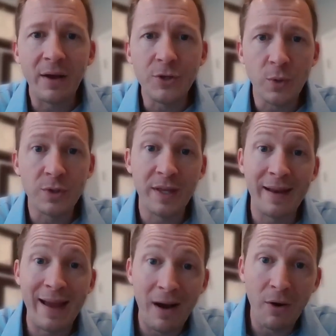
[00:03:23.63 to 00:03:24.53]
I also
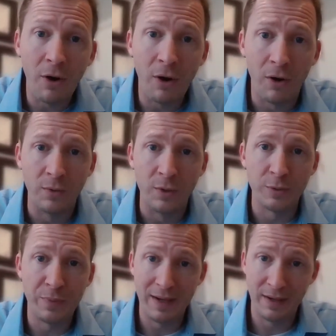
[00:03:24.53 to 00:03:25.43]
understand that alcohol
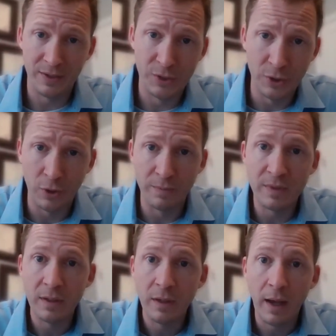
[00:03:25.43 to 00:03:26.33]
was being
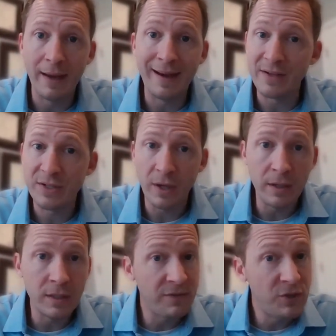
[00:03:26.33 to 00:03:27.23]
consumed, and as
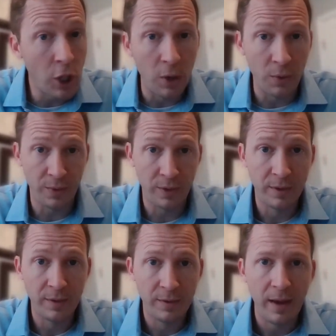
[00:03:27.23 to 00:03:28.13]
studies have shown,
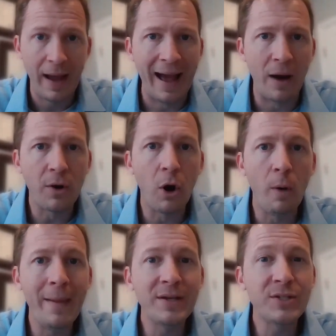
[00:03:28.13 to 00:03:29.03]

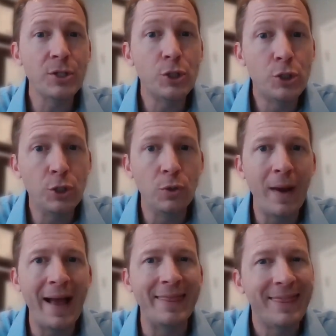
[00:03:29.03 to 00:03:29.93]
alcohol makes us
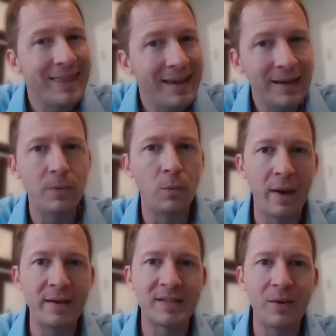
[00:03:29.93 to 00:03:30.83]
do and think
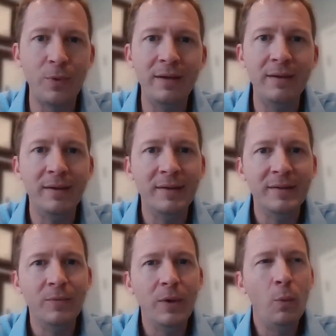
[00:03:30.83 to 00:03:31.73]
in ways that we
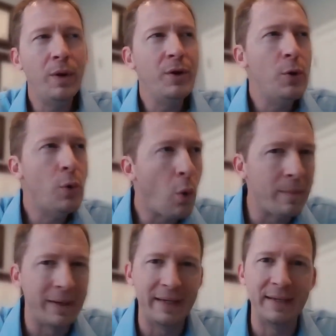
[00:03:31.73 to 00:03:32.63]
wouldn't
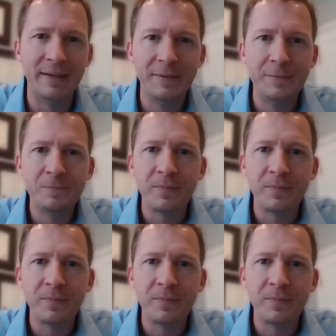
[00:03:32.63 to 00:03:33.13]
normally.